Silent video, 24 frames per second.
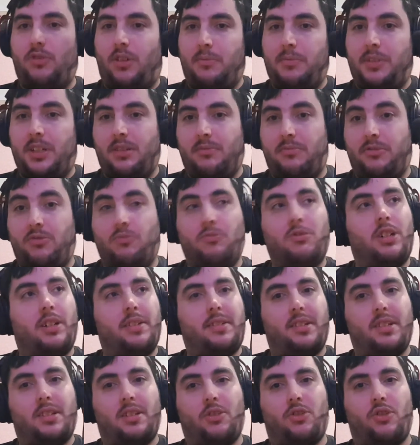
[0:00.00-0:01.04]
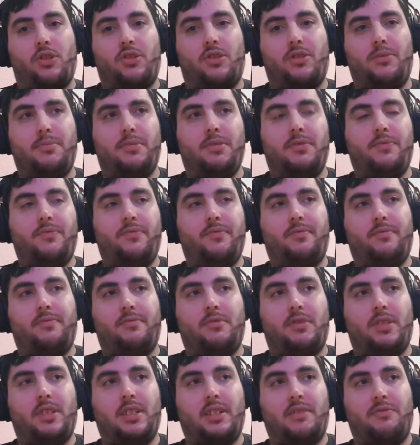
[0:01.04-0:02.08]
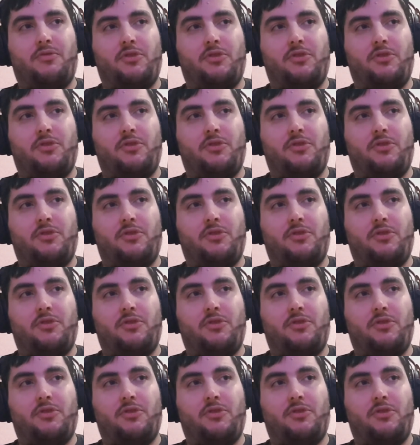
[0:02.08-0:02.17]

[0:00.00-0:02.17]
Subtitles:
gonna put Weiss at the top, then